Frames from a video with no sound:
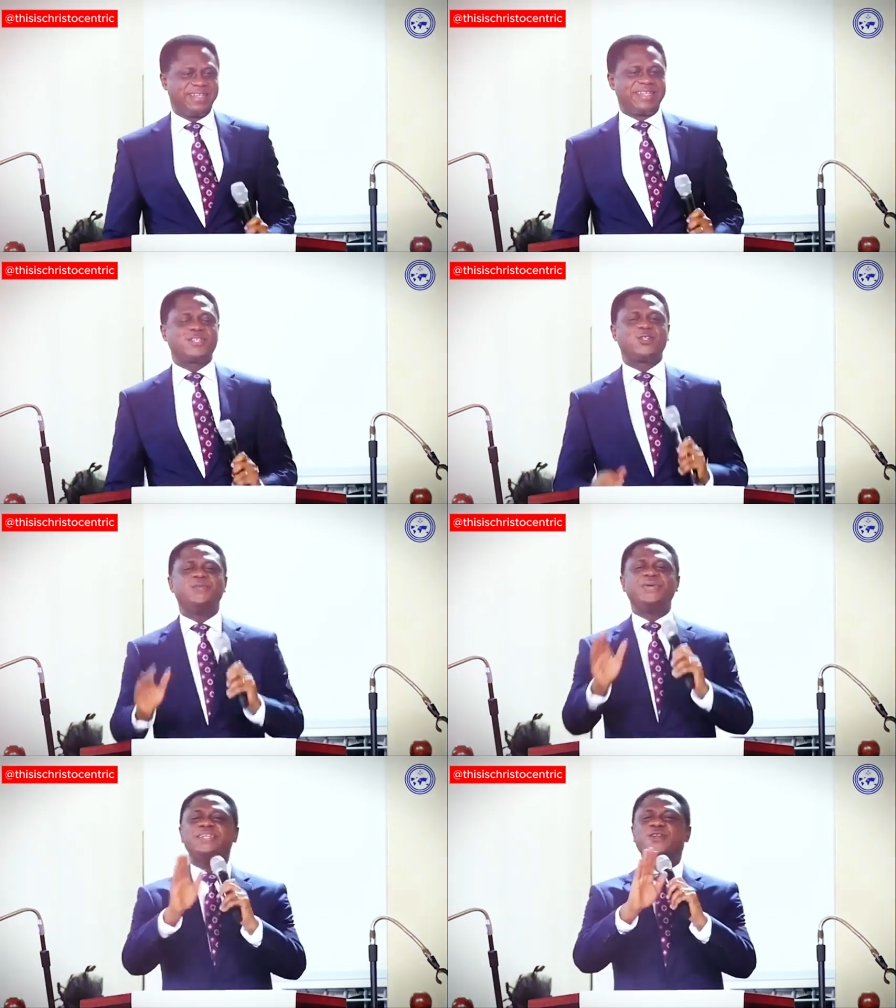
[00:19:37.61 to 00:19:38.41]
There should
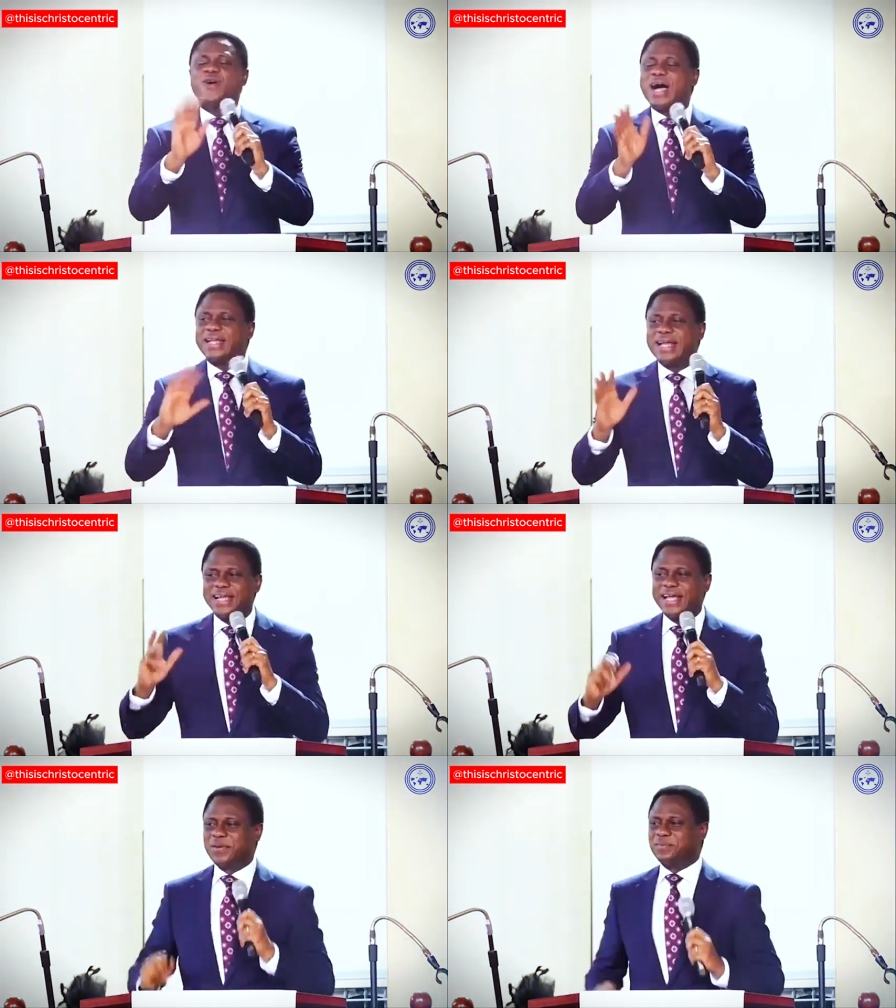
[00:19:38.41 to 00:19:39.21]
be no other
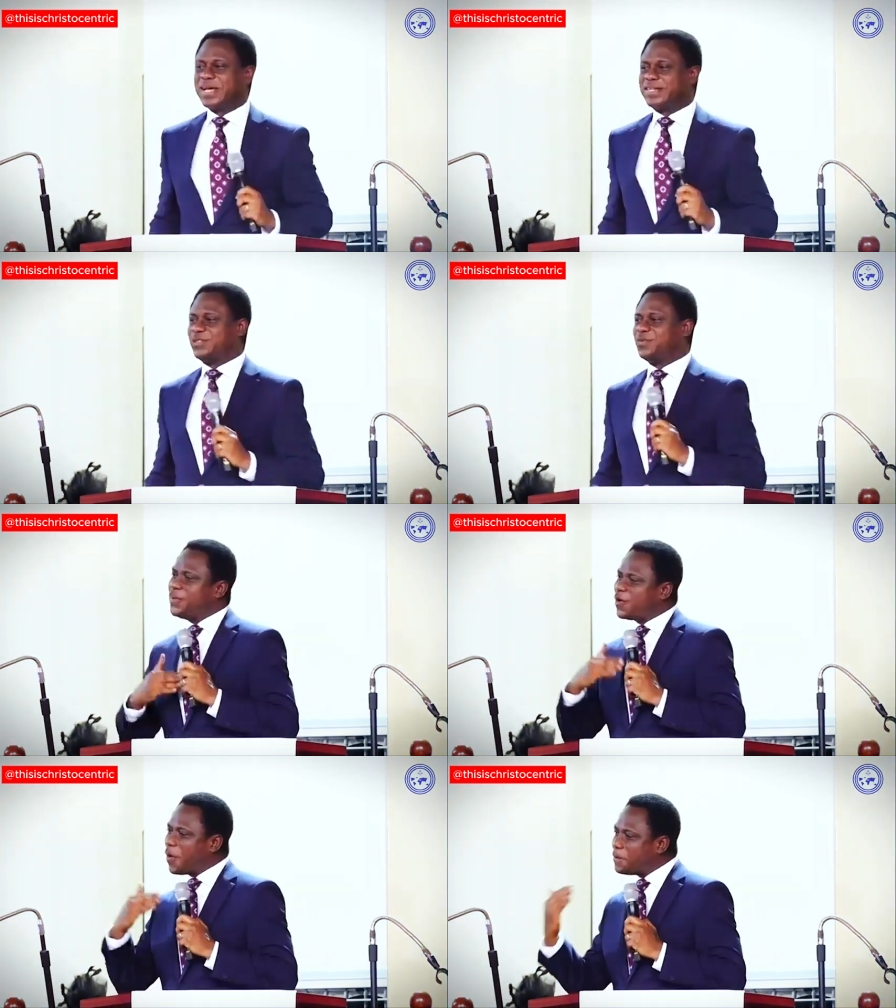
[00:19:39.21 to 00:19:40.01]
name that should
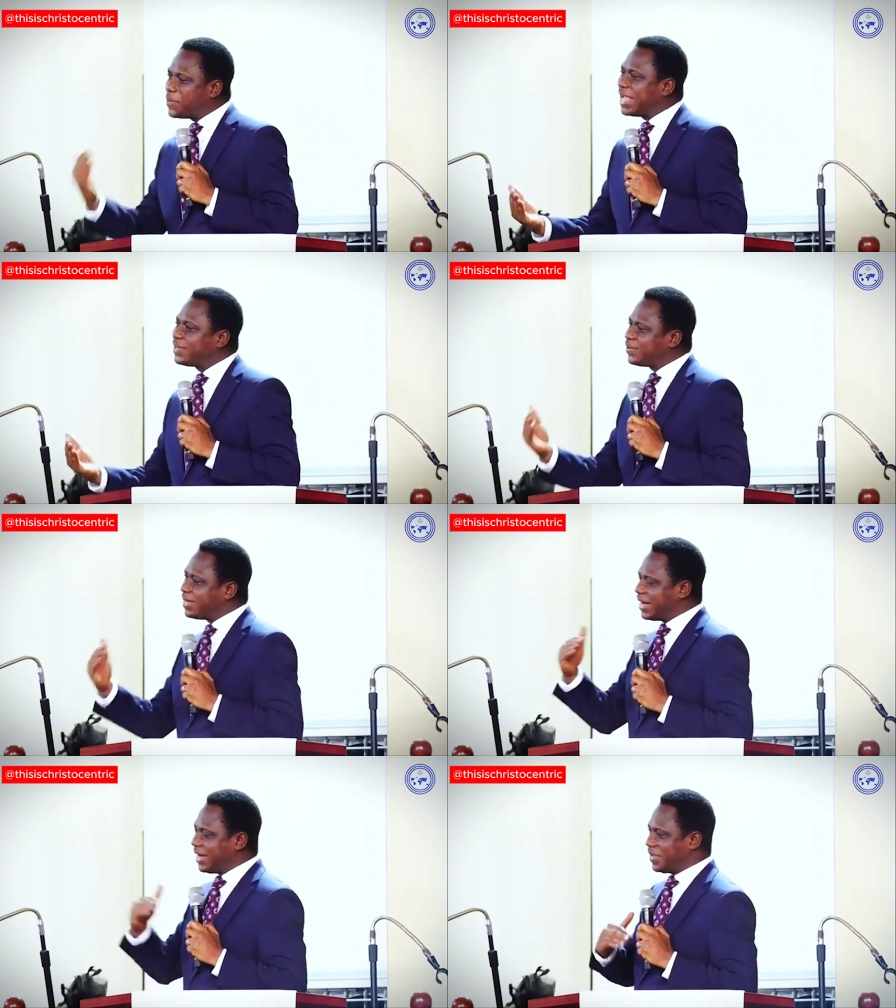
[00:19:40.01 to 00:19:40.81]
be compared to
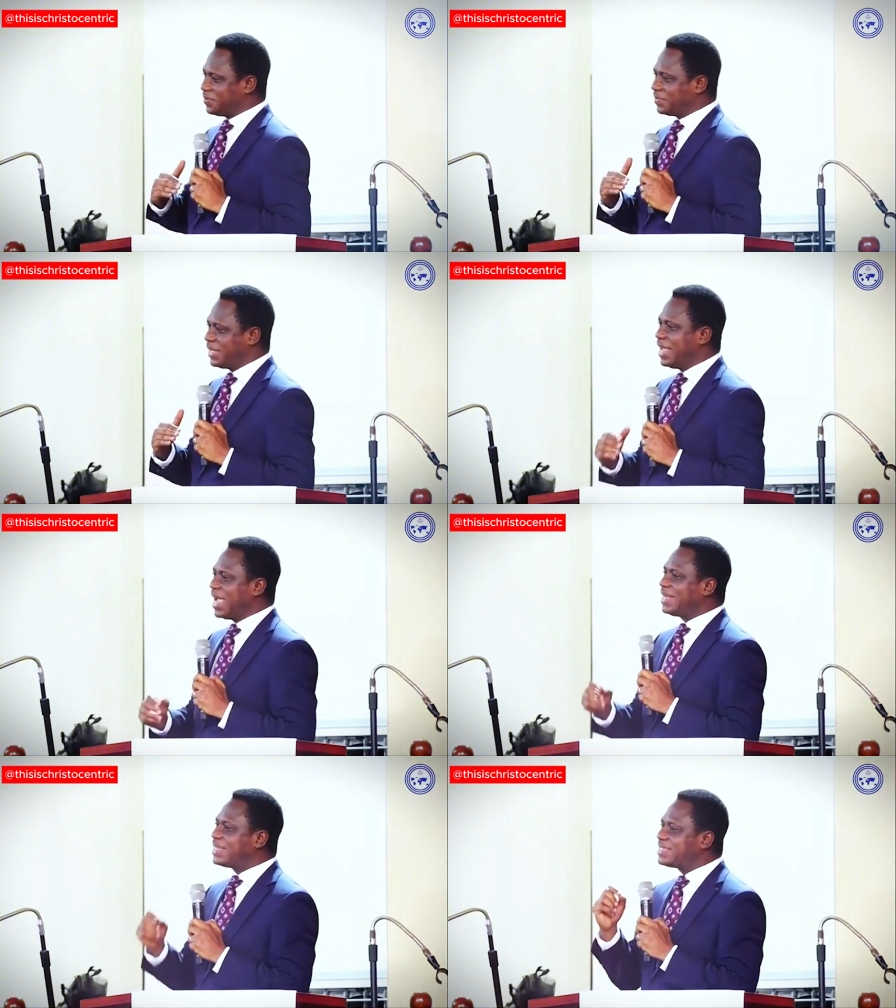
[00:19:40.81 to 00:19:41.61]
the name.
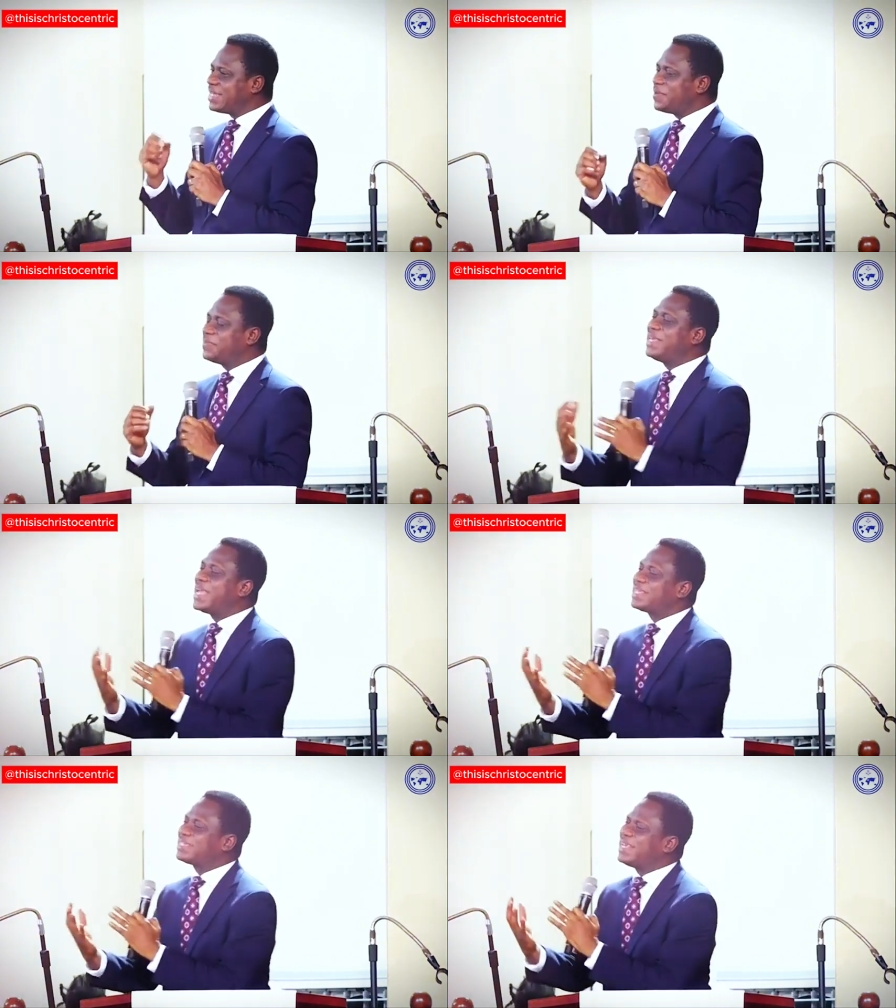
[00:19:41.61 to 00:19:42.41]
And this name he
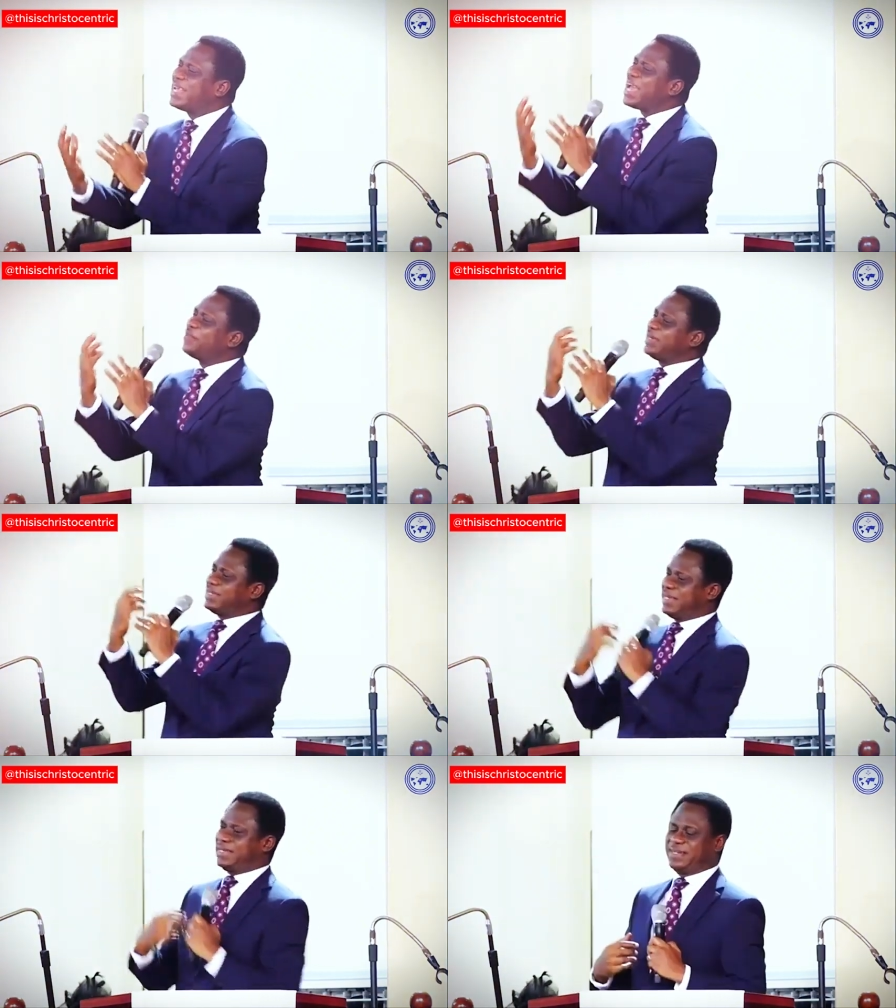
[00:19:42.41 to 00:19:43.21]
has
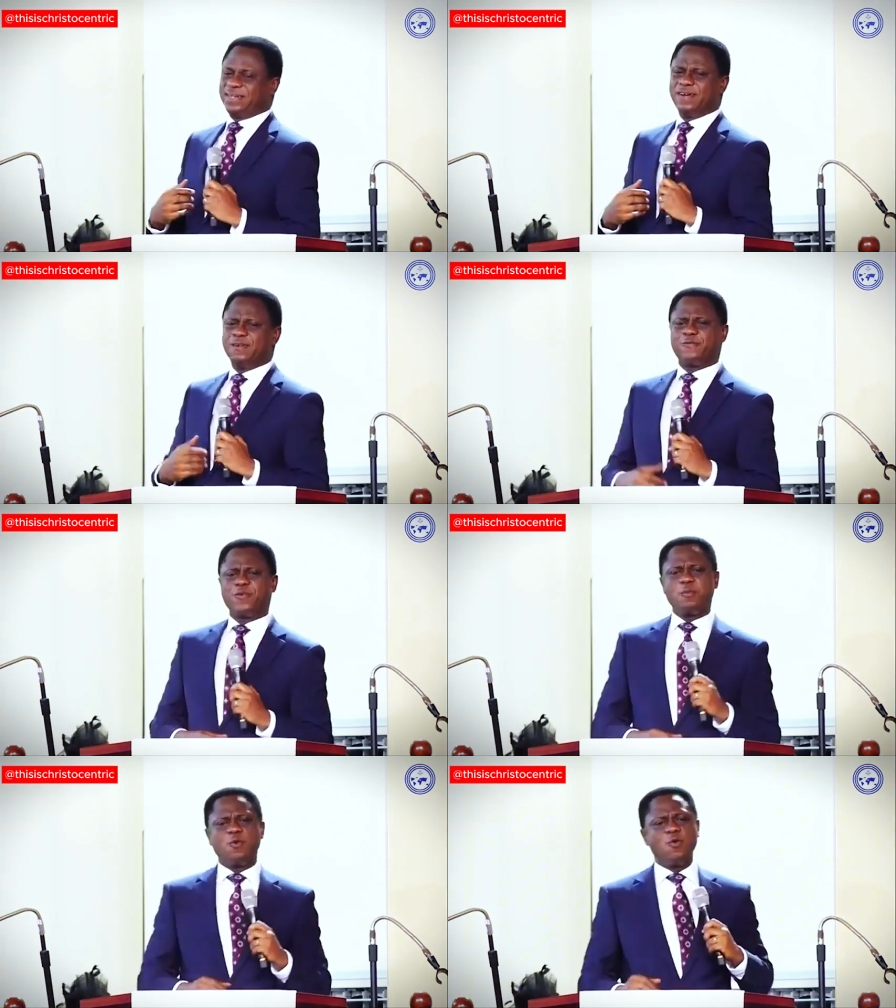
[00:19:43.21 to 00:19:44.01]
inherited.
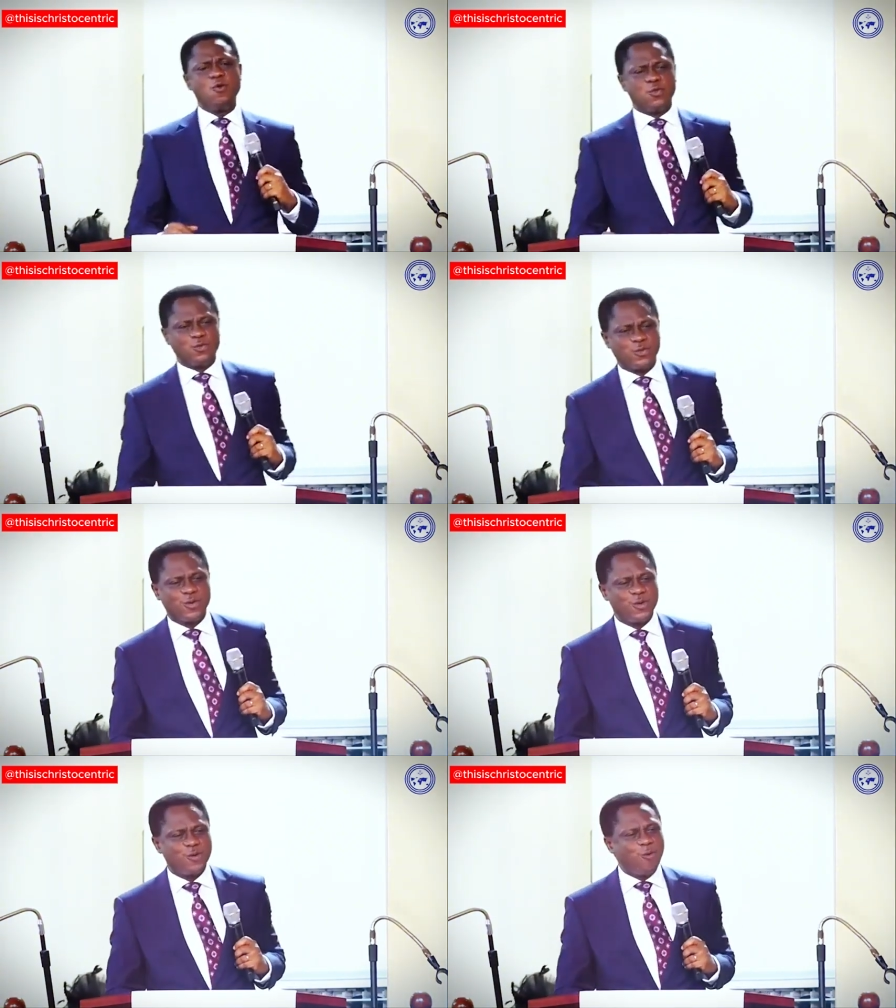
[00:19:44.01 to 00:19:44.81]
From who?
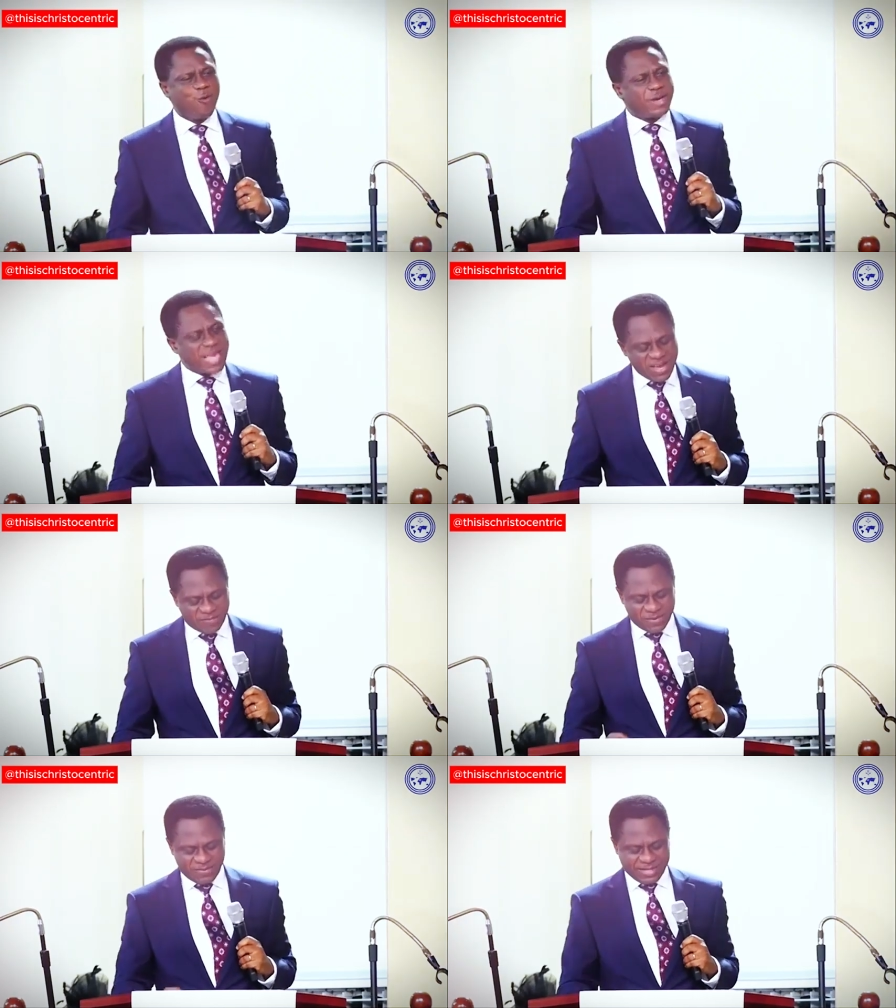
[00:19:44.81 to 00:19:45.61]
Who gave
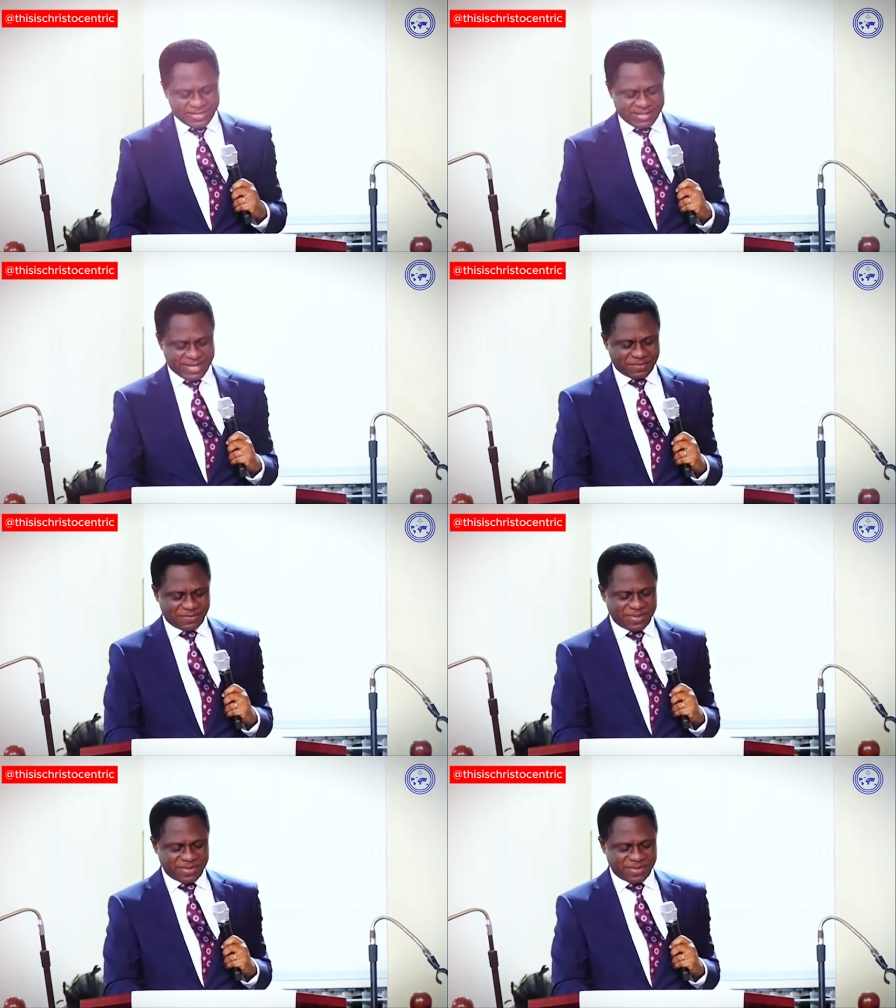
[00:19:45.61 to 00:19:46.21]
him this name?